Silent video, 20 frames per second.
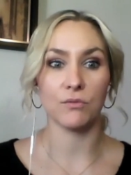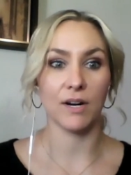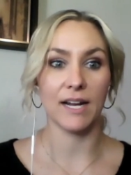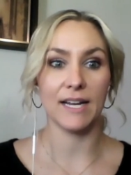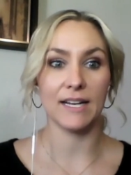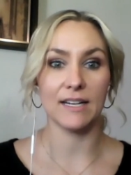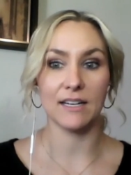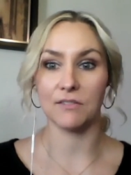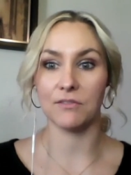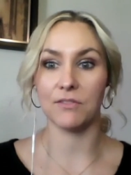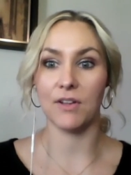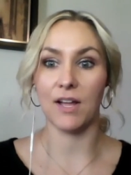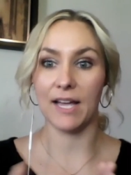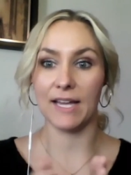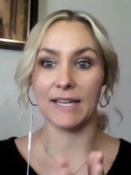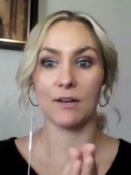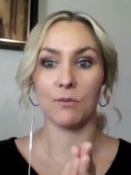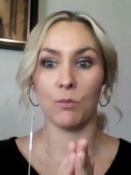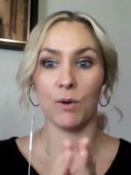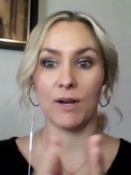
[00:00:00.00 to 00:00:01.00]
right of
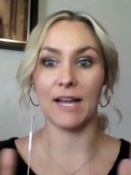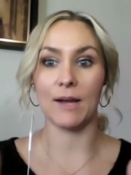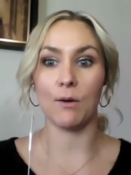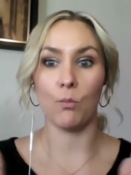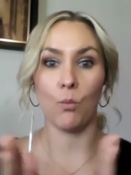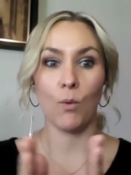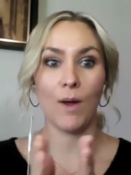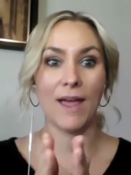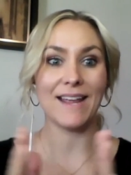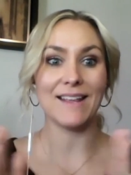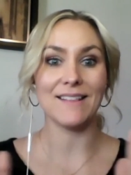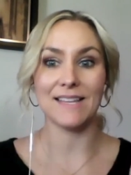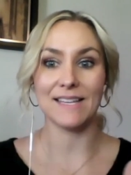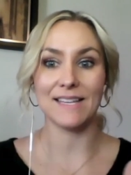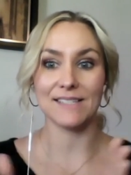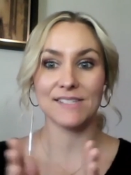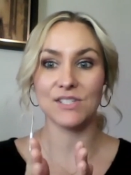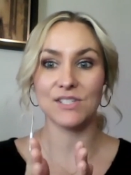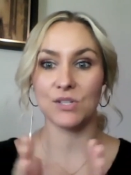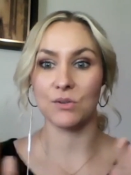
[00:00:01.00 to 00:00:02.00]
like when i weigh
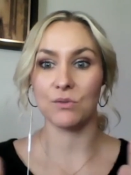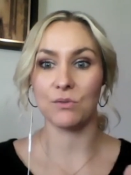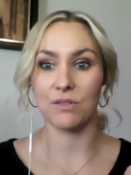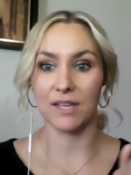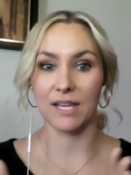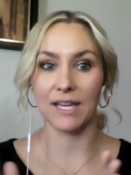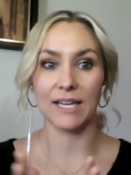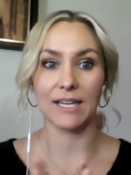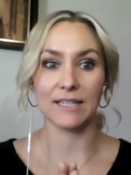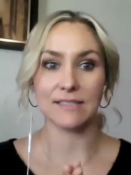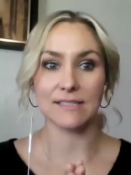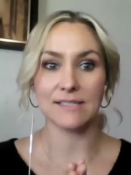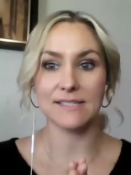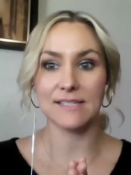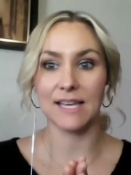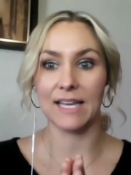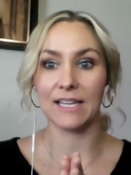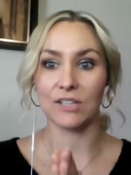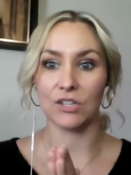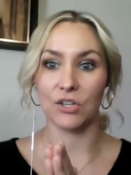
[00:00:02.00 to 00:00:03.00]
these two things
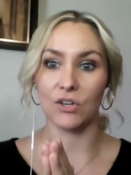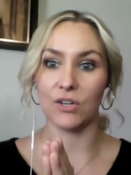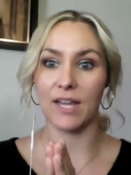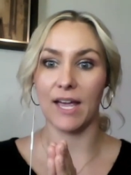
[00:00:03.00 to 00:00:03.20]
and look